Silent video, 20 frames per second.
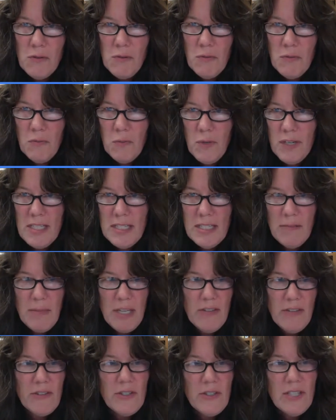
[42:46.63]
what does it
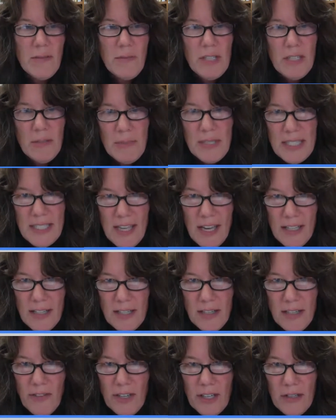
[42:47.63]
mean for something to be
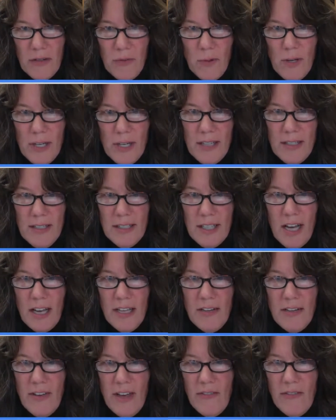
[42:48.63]
scientific? What
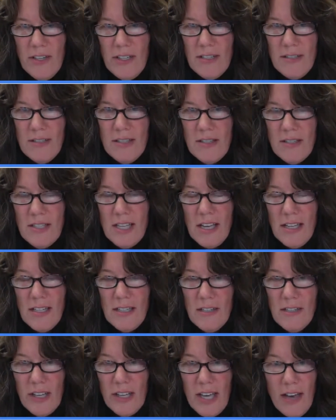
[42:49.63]
kind of evidence is
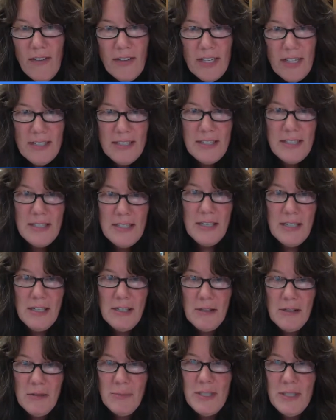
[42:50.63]
scientific evidence?
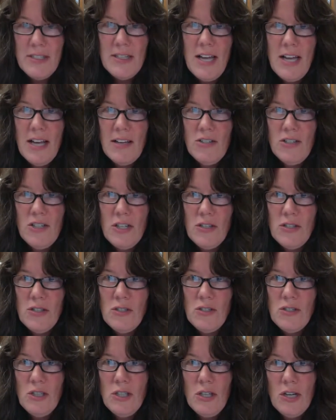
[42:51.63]
Um, it's not
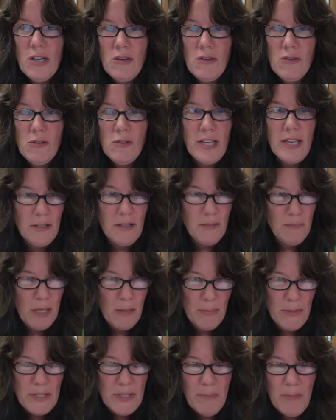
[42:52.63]
just you know like
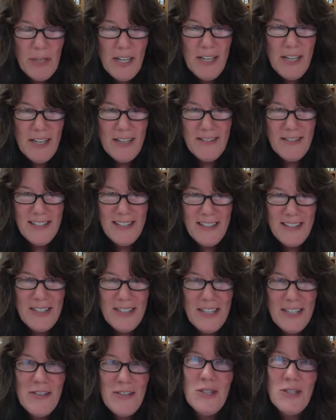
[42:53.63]
people's opinions, like
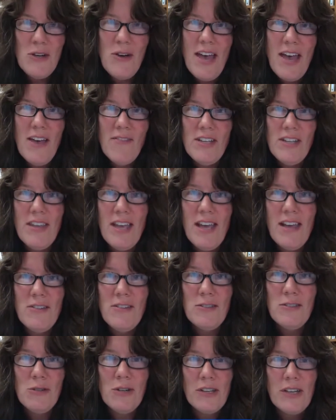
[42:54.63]
say. So having that
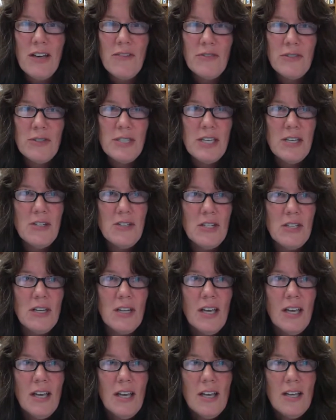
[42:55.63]
sort of conversation,
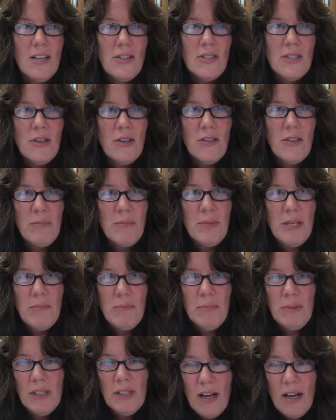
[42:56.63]
so that
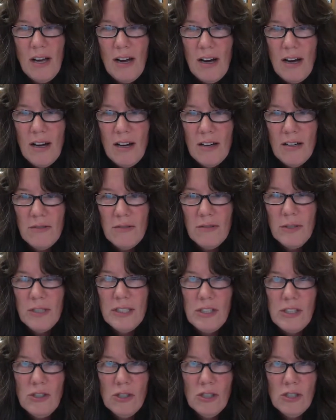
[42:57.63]
people are
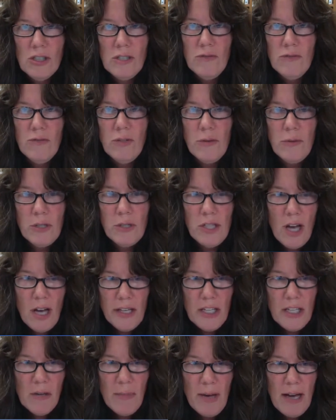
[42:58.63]
really sure of what we're
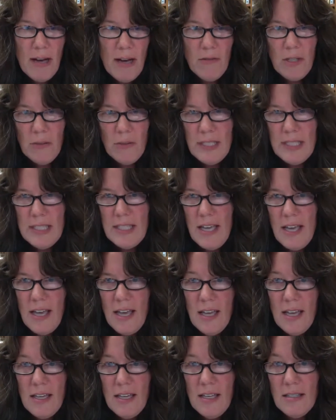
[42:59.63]
talking about when we
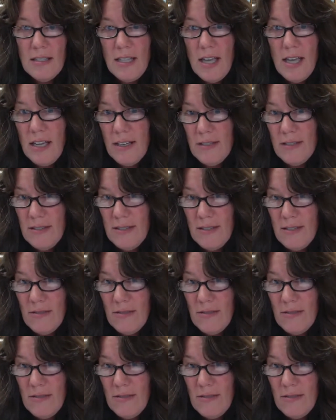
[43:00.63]
say science,